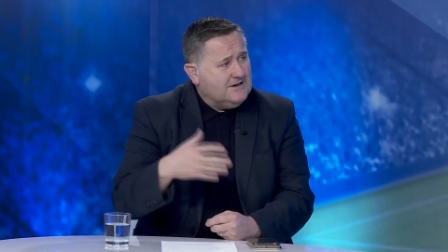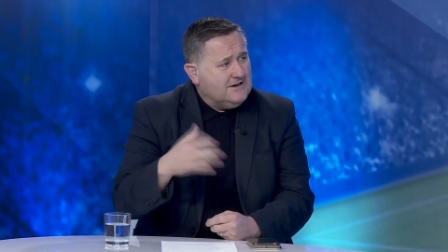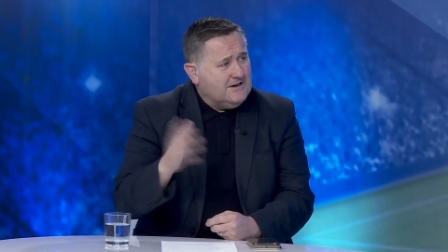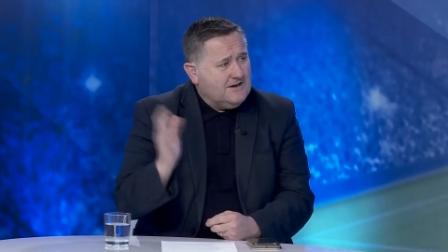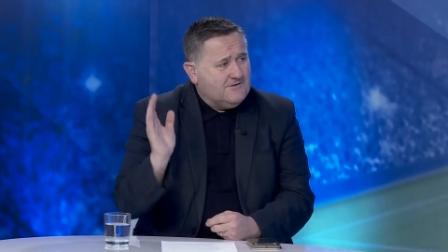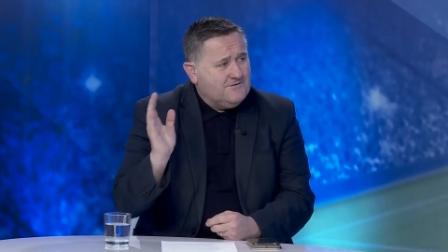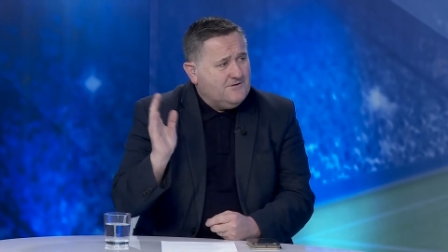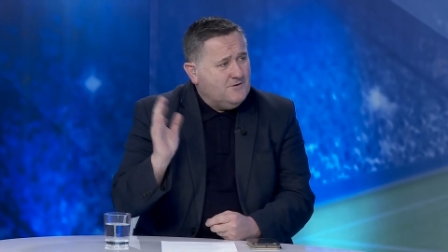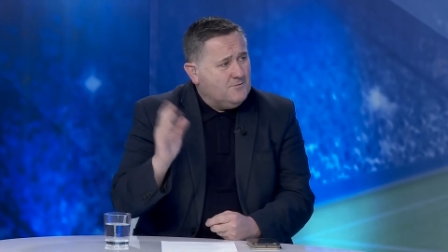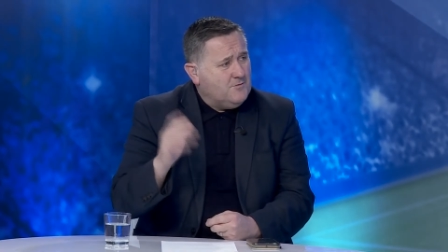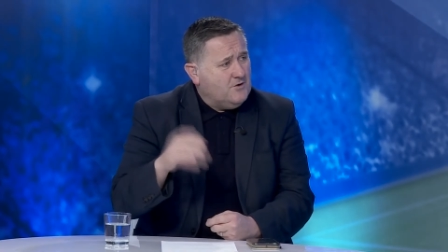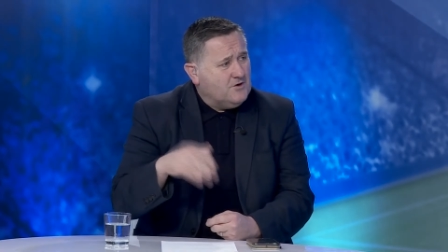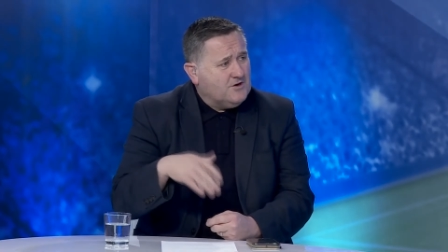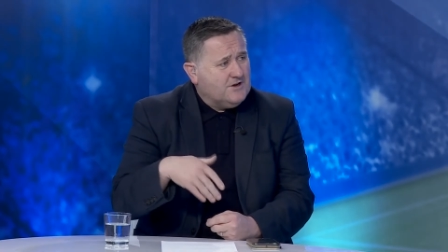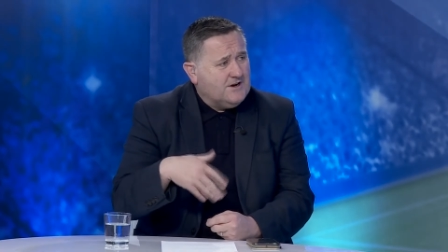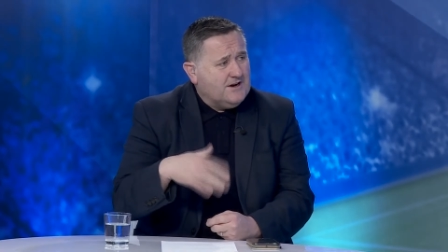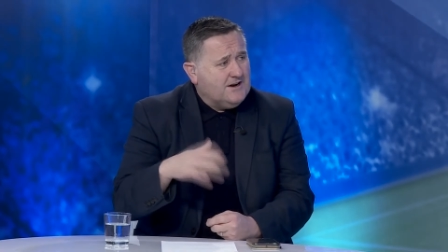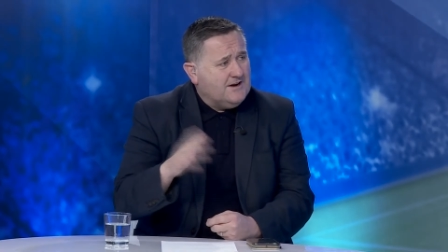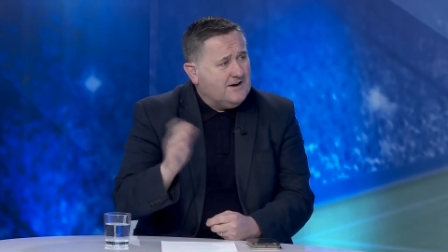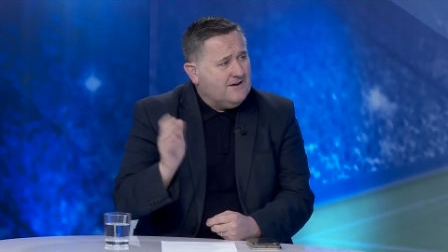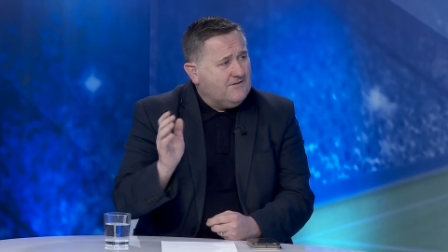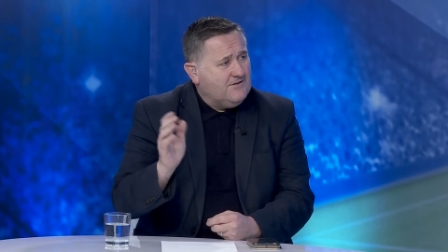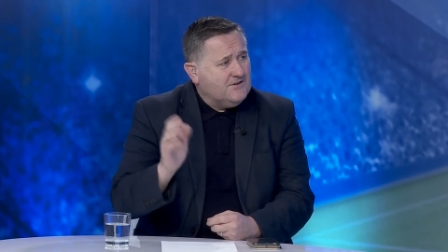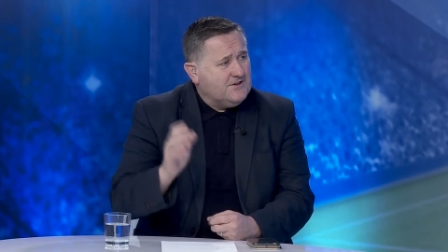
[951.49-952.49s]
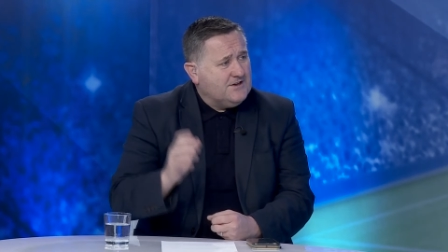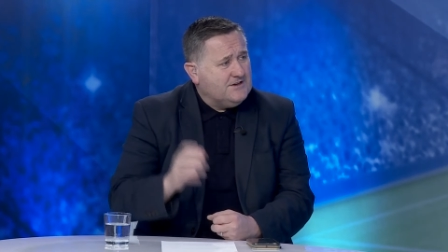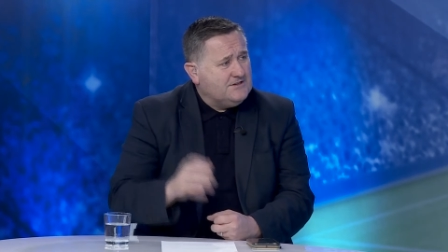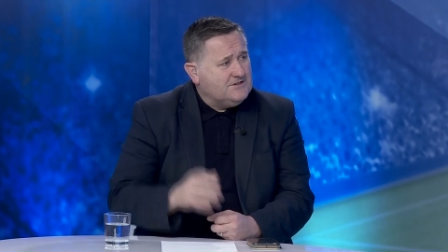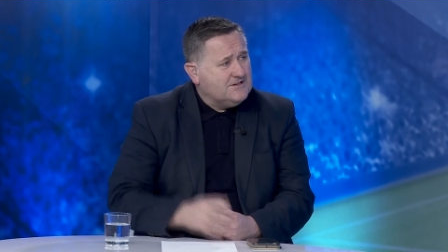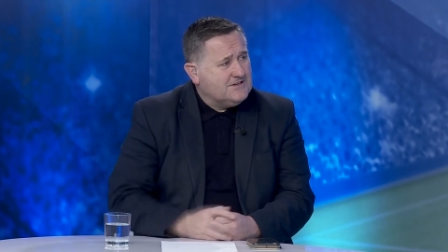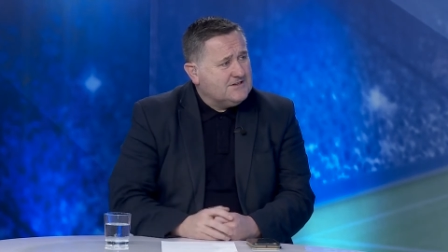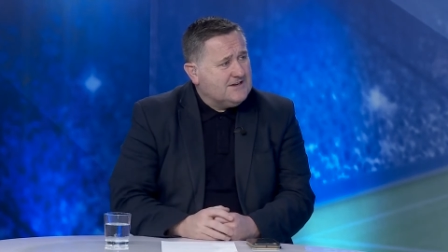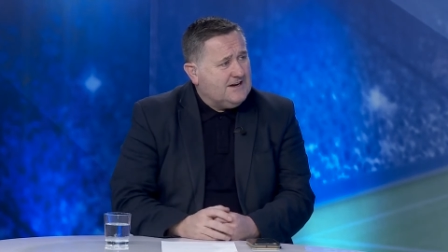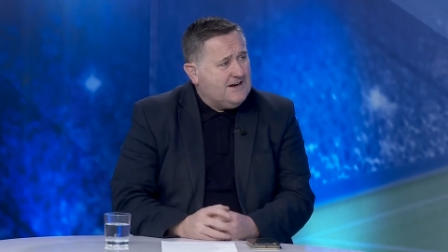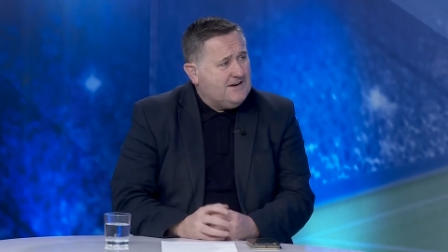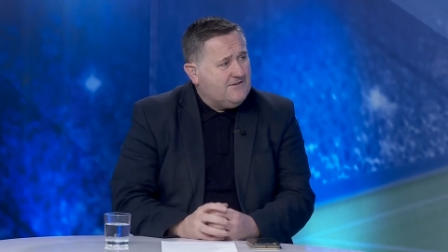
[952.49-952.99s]
your football career, everything,
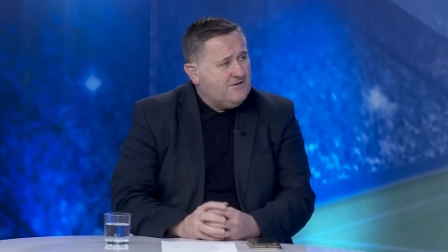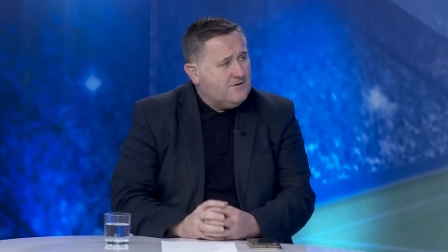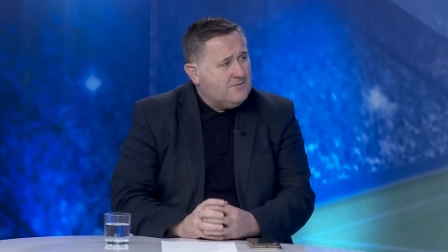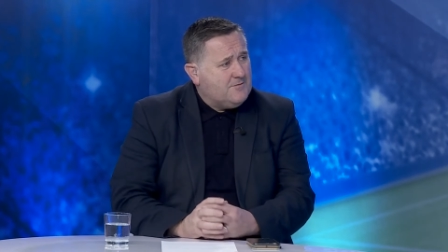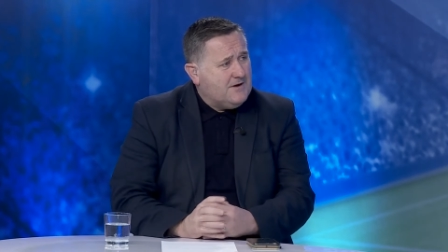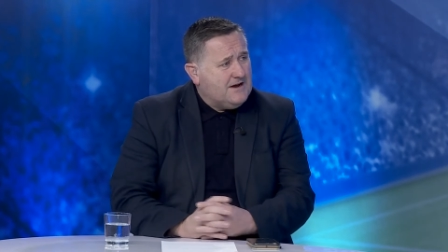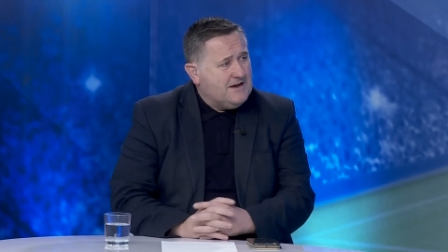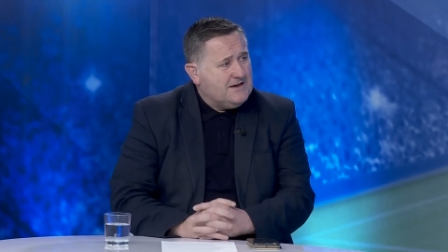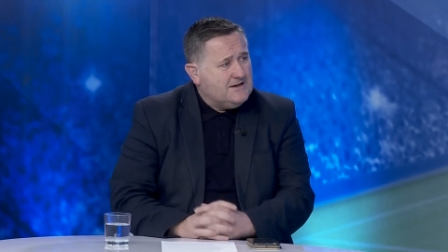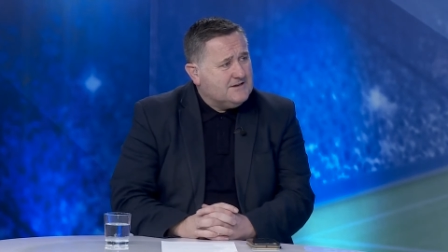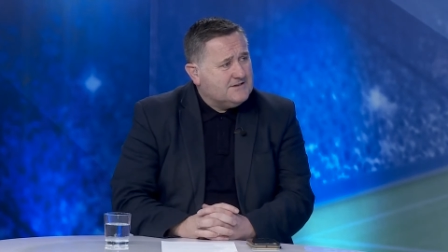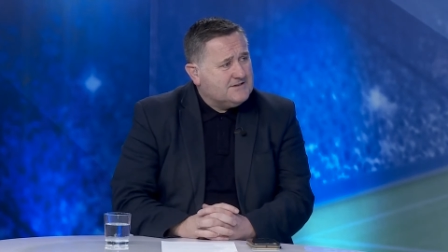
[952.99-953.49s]
just to have her by your